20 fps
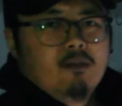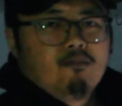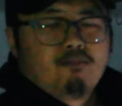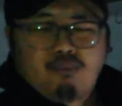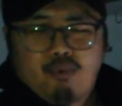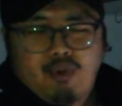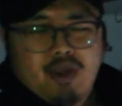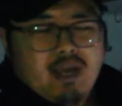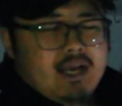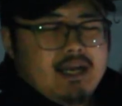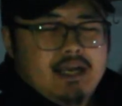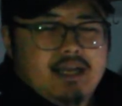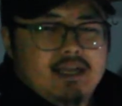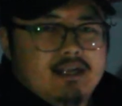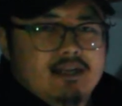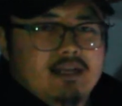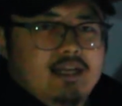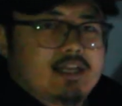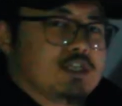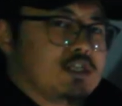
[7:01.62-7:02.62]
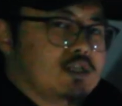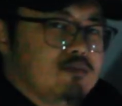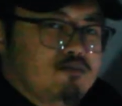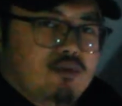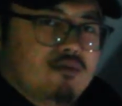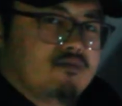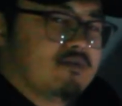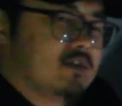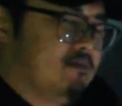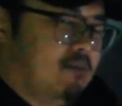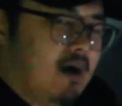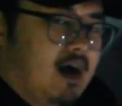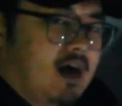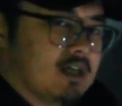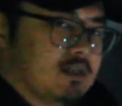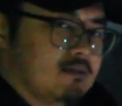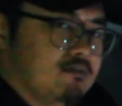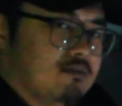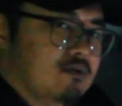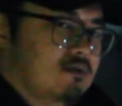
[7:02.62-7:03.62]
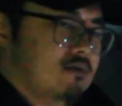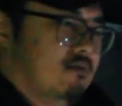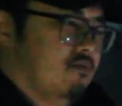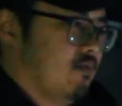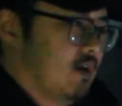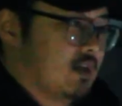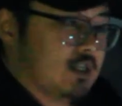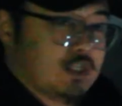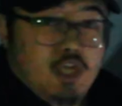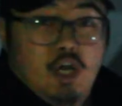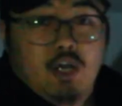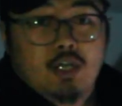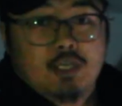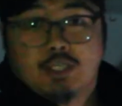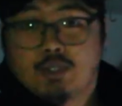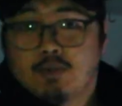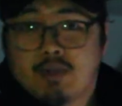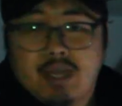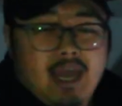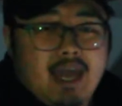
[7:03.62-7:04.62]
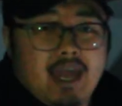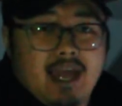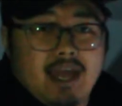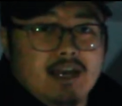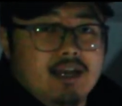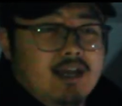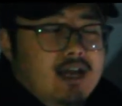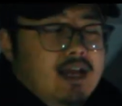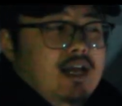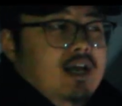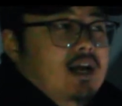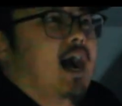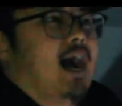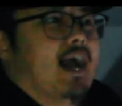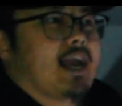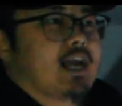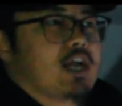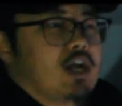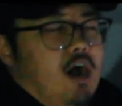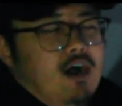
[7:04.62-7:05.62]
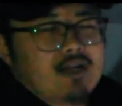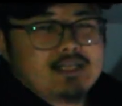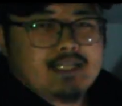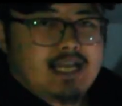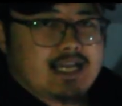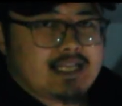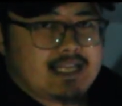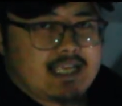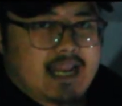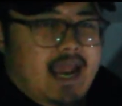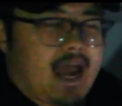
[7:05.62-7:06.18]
break it in as smooth as possible for as long as you can. I contacted